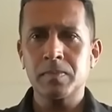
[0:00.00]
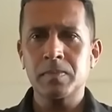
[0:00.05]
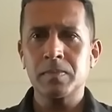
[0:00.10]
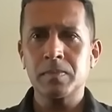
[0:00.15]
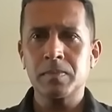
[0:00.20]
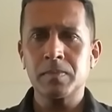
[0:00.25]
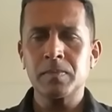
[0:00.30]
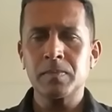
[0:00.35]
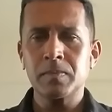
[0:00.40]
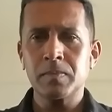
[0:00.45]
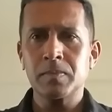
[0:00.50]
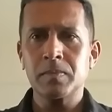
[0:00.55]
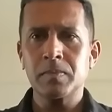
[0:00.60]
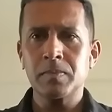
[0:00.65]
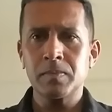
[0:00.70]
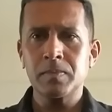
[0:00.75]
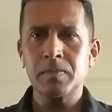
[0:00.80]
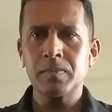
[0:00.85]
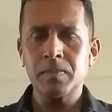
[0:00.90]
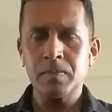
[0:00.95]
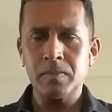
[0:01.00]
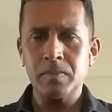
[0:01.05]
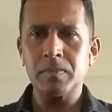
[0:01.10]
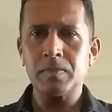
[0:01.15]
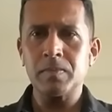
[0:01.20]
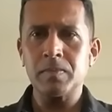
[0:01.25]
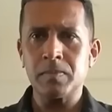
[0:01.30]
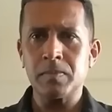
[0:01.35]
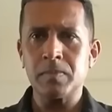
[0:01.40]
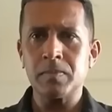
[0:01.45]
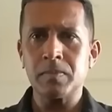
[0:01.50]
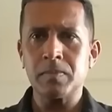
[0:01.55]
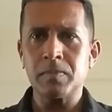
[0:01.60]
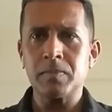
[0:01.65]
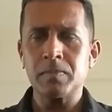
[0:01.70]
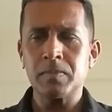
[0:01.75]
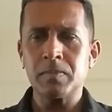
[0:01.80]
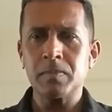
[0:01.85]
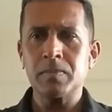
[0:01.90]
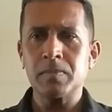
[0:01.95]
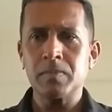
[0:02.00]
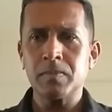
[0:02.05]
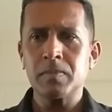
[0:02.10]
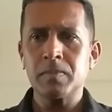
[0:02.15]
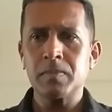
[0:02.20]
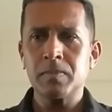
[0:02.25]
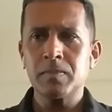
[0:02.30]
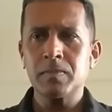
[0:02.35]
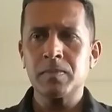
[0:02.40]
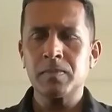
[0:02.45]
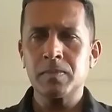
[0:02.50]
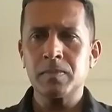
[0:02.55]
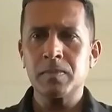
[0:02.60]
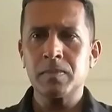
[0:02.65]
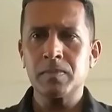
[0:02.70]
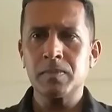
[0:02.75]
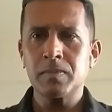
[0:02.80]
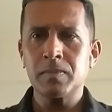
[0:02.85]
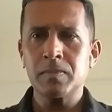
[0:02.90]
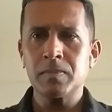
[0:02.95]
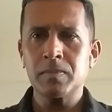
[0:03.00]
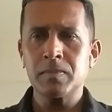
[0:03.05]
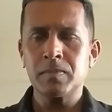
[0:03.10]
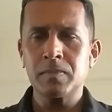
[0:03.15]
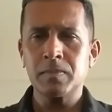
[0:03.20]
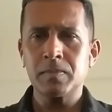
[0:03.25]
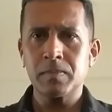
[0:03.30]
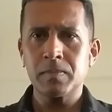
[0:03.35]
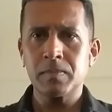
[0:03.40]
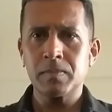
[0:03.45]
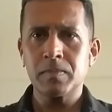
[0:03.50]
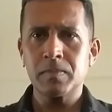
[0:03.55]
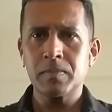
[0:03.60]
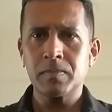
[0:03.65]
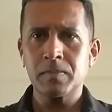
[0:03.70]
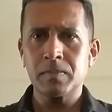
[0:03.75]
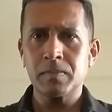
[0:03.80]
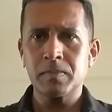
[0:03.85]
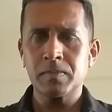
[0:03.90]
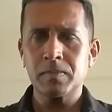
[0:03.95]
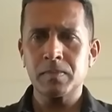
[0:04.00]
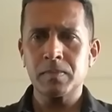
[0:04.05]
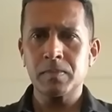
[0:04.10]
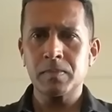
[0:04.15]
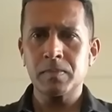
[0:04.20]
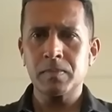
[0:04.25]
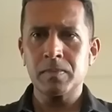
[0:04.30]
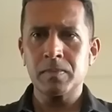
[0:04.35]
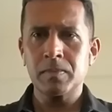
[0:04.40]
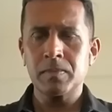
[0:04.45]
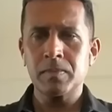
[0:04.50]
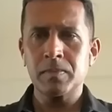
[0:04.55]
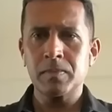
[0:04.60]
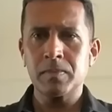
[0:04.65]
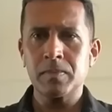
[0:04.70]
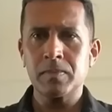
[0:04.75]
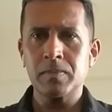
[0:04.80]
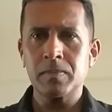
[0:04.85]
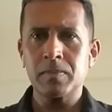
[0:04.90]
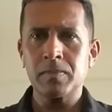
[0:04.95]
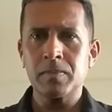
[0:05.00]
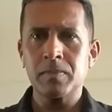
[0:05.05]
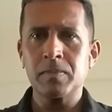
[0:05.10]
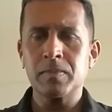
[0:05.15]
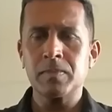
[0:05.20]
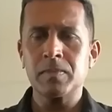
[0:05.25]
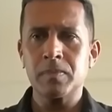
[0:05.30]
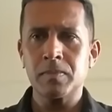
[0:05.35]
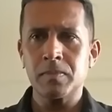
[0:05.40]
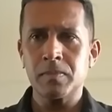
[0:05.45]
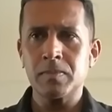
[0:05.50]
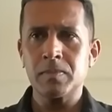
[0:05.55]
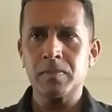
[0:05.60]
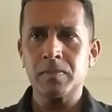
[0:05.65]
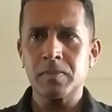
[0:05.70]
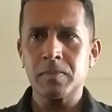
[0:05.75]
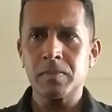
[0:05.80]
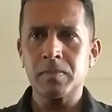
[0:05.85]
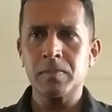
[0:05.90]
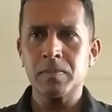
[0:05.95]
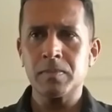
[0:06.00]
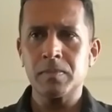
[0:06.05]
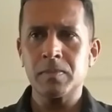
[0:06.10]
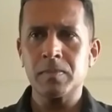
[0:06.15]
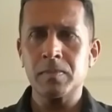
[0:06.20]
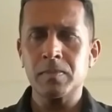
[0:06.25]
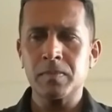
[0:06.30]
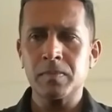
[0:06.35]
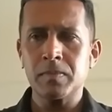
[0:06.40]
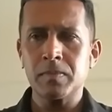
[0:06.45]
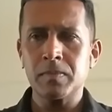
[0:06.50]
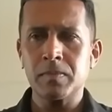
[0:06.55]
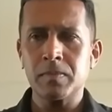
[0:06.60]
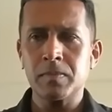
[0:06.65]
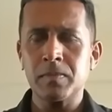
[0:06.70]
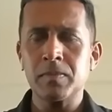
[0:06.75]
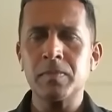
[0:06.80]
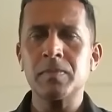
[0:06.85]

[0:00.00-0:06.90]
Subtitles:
(silent)